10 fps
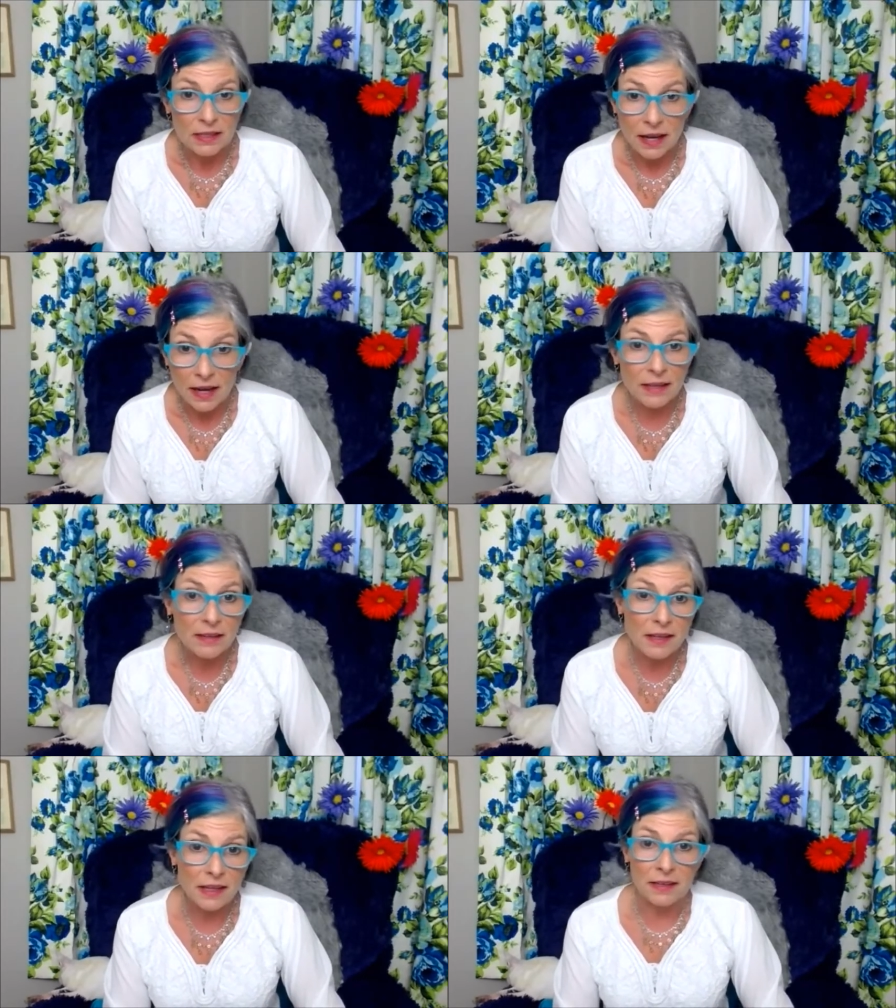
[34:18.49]
Kind
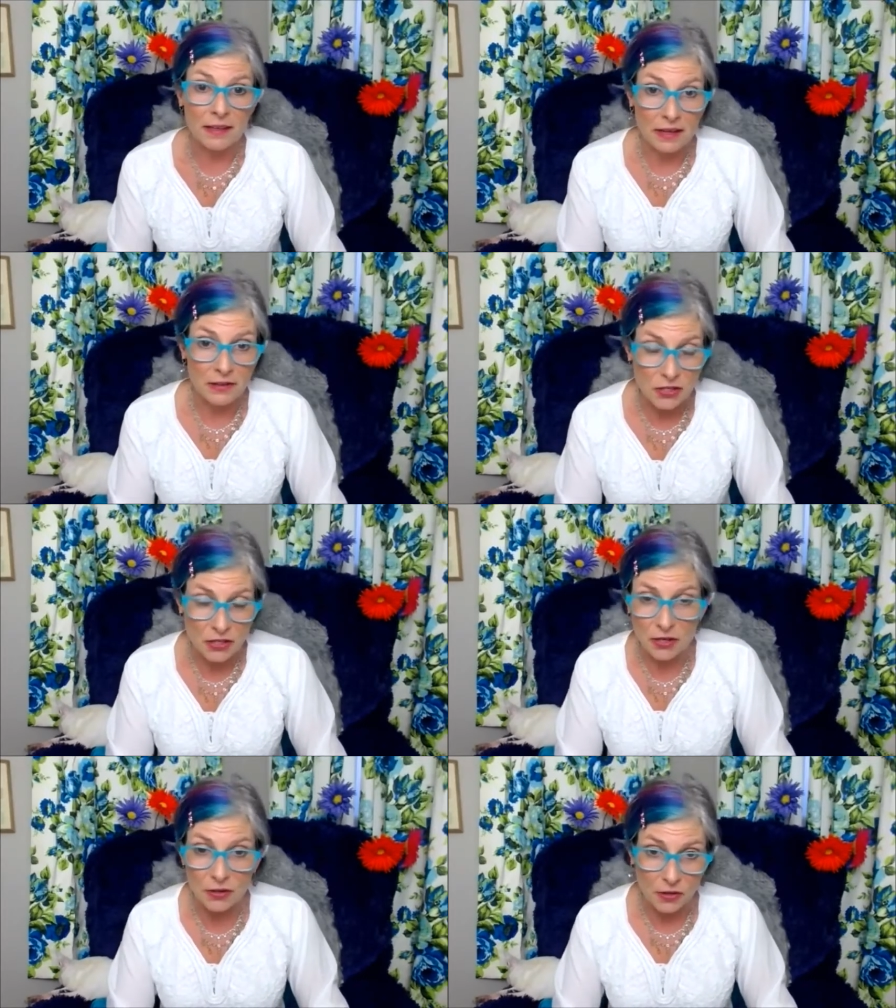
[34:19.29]
of like I
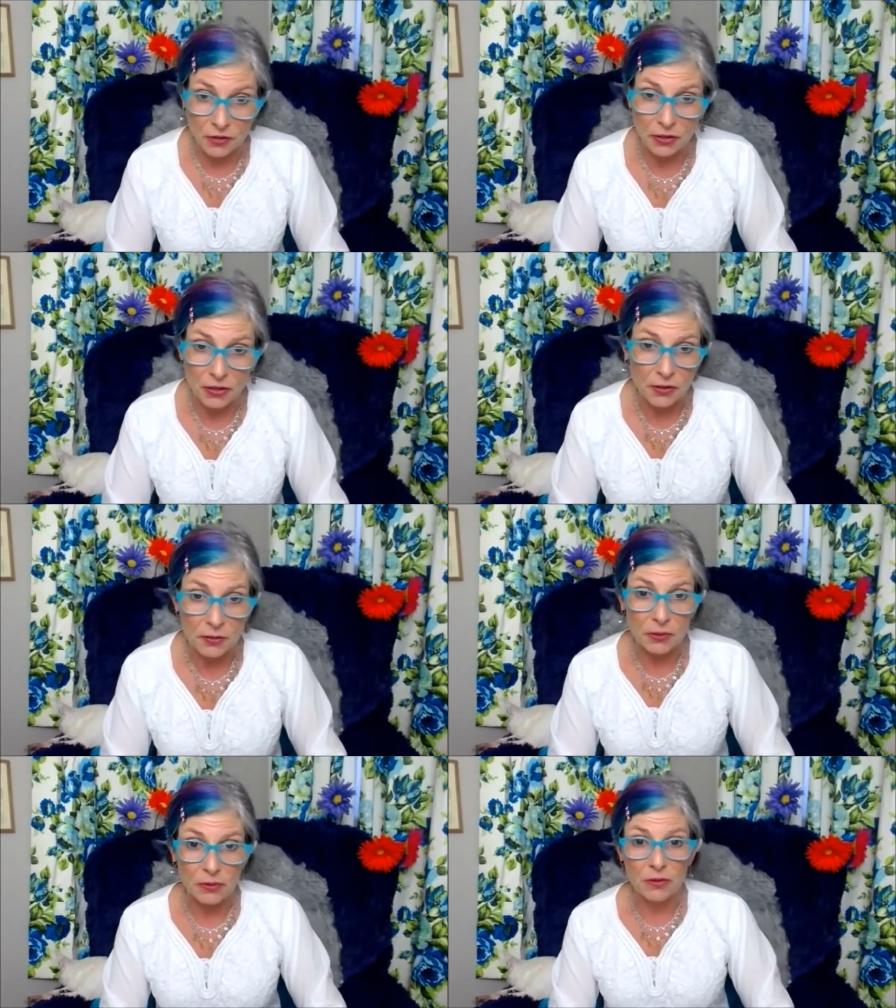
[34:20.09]
shared
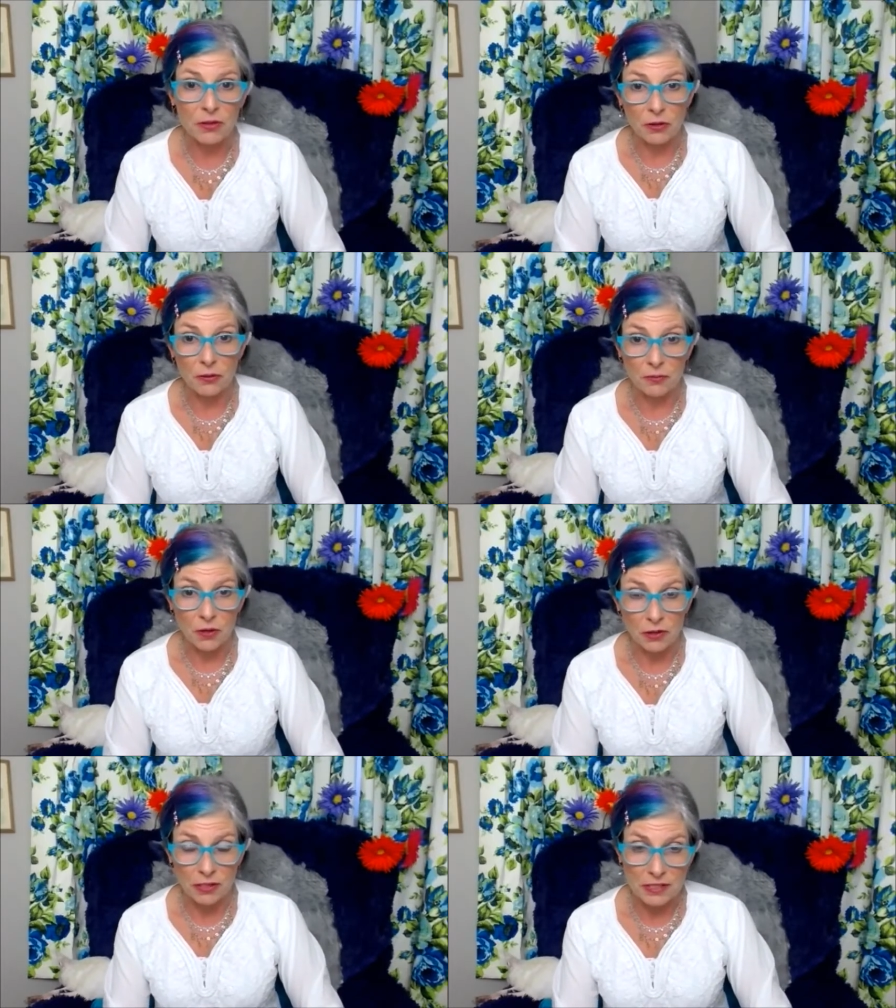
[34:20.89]
earlier with, you know,
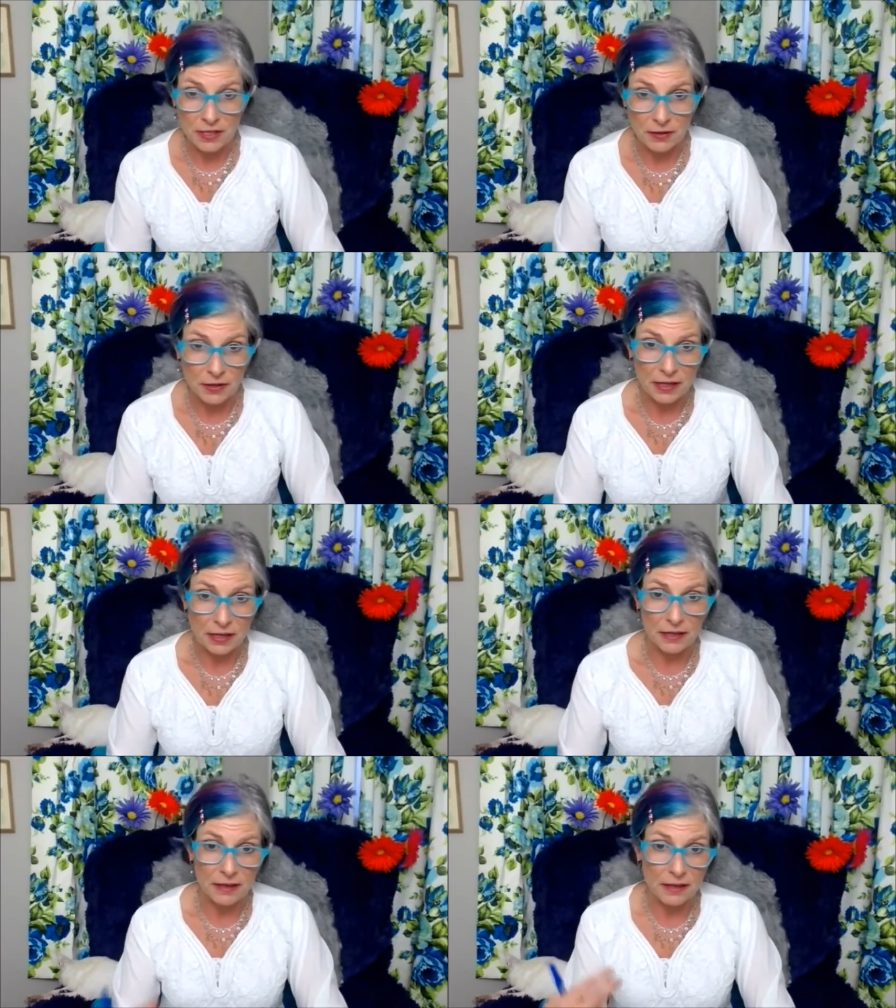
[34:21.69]

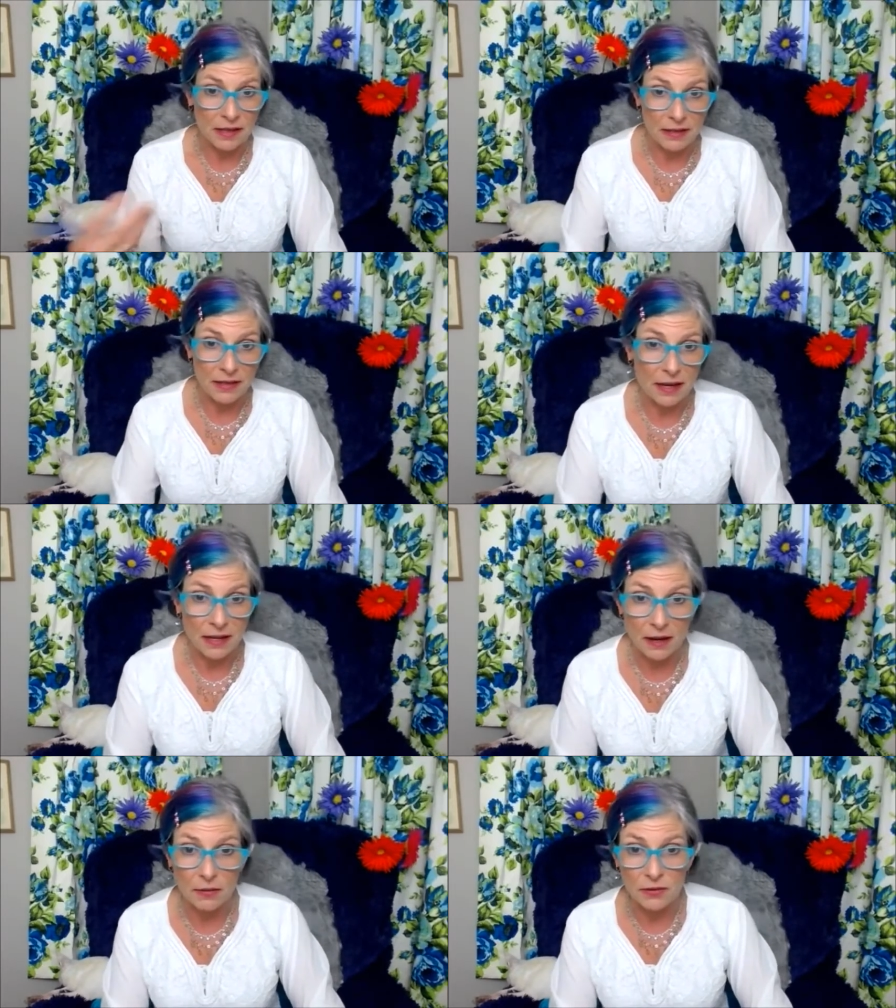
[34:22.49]
volunteering and, and
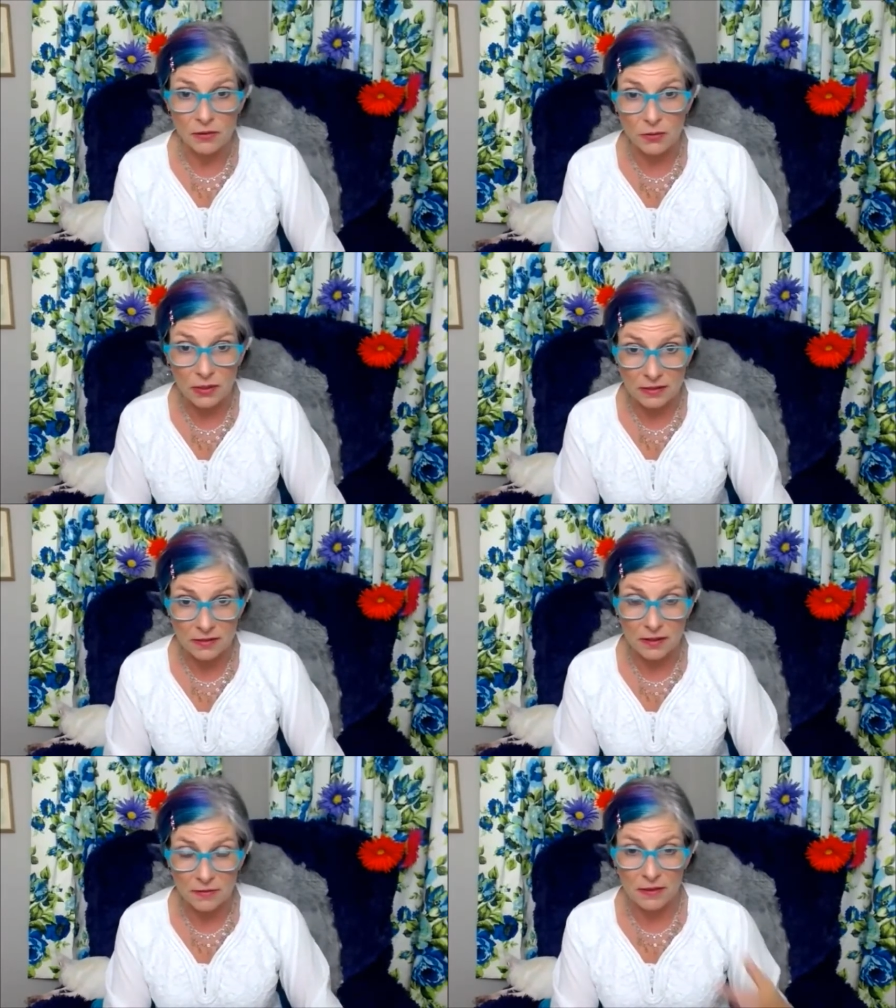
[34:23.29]
getting out and doing
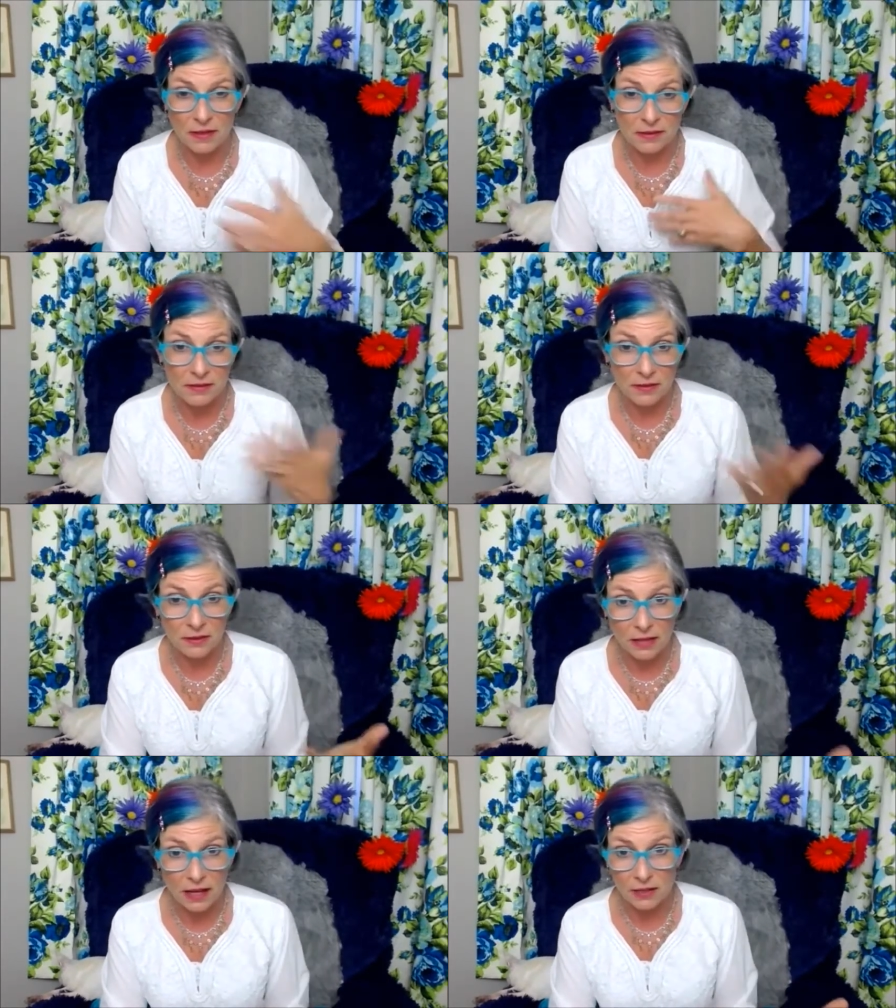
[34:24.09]
stuff that's
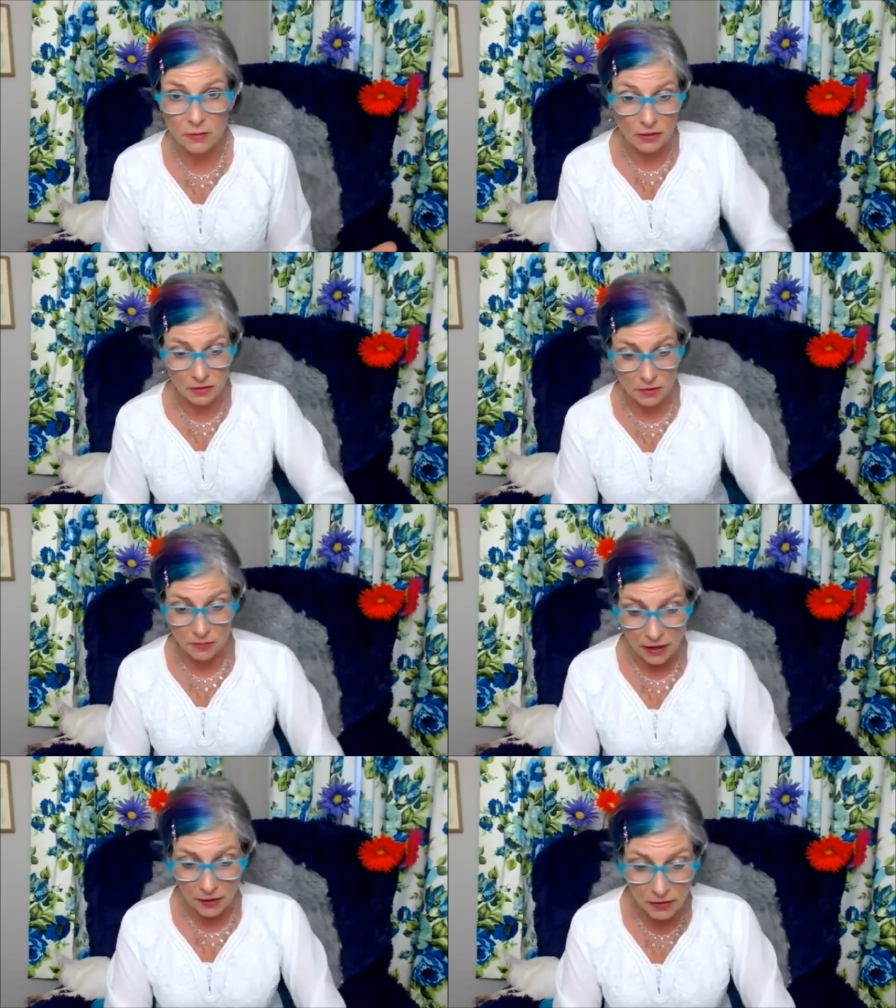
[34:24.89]
aligned with your
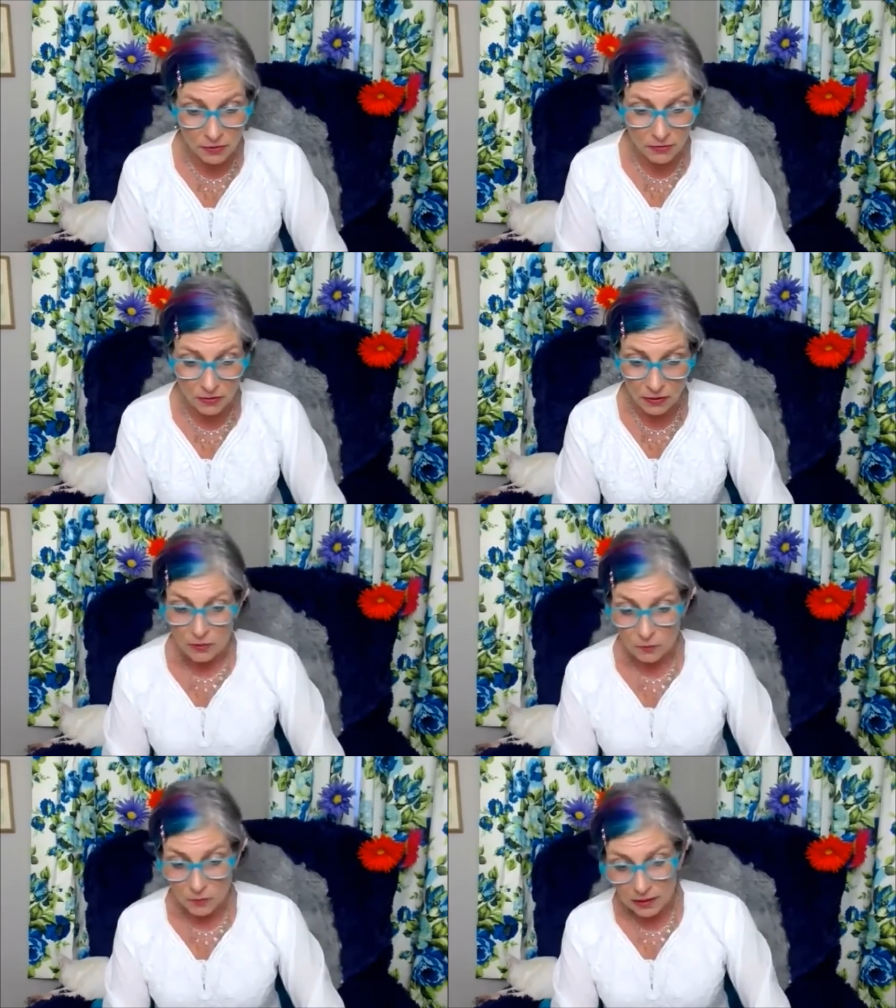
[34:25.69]
values. Like
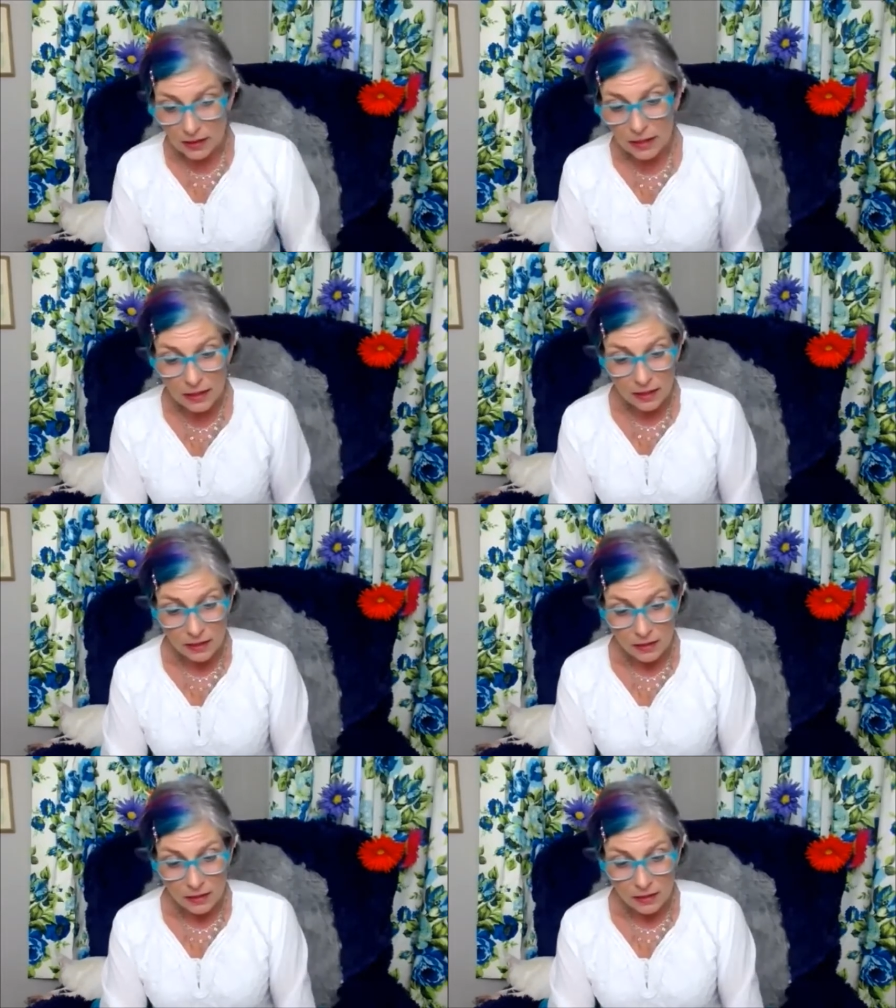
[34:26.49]
really